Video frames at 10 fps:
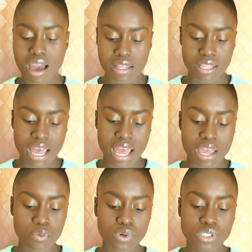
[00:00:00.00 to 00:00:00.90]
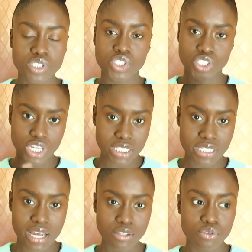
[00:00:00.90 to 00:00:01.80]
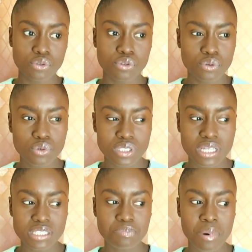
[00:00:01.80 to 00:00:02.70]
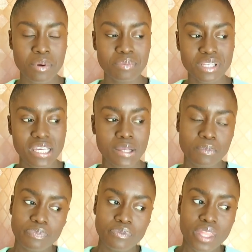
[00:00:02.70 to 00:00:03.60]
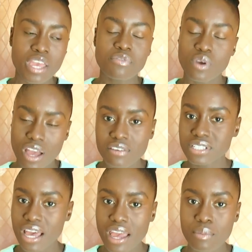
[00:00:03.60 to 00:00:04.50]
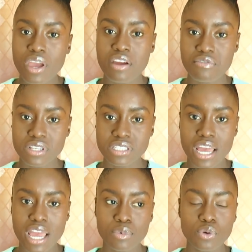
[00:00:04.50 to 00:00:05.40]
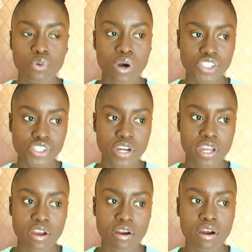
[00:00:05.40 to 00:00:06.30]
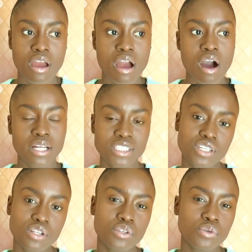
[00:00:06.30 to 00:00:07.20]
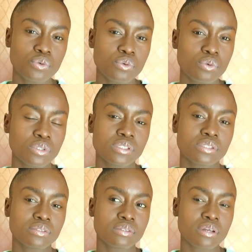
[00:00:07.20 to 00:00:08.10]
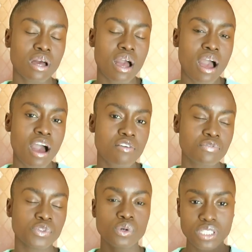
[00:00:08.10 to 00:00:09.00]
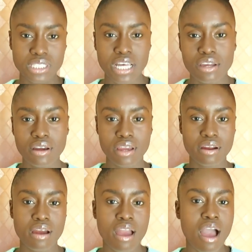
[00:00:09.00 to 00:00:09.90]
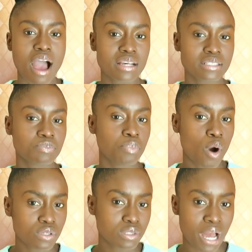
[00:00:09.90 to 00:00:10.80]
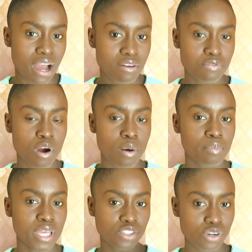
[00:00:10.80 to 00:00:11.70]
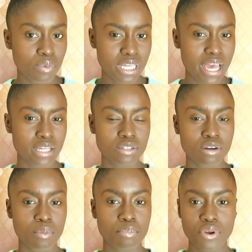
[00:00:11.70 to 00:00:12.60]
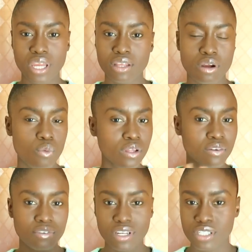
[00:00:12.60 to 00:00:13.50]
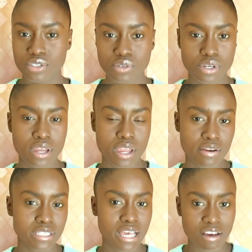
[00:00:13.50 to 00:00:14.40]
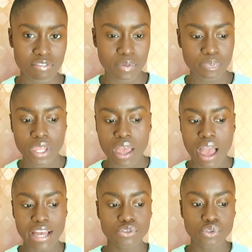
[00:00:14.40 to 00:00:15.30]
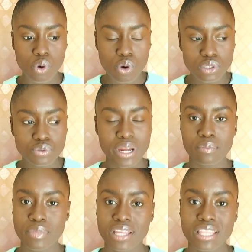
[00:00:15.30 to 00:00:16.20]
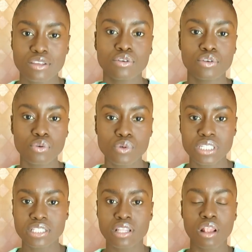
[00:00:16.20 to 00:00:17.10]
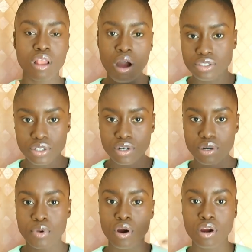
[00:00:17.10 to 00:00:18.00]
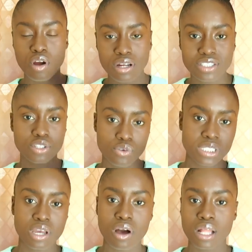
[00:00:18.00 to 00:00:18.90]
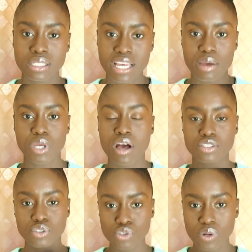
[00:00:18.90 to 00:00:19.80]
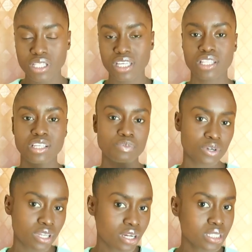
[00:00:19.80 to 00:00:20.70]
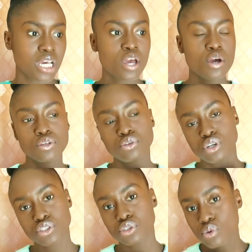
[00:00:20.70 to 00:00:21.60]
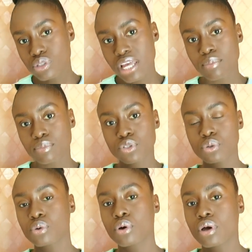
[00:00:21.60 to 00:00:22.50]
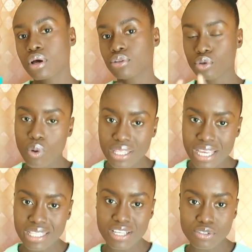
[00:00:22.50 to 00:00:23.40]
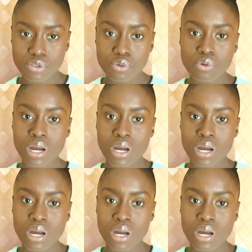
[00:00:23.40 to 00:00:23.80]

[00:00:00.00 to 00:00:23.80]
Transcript: And I would suggest that you use this probably, if you have time, every time you wash your hair until you have noticed that your hair has bounced back from being traumatized or breaking or whatever issues your hair is having. I don't recommend that you use it long term or continuously all the time, because usually these products, you just use them to do what they need to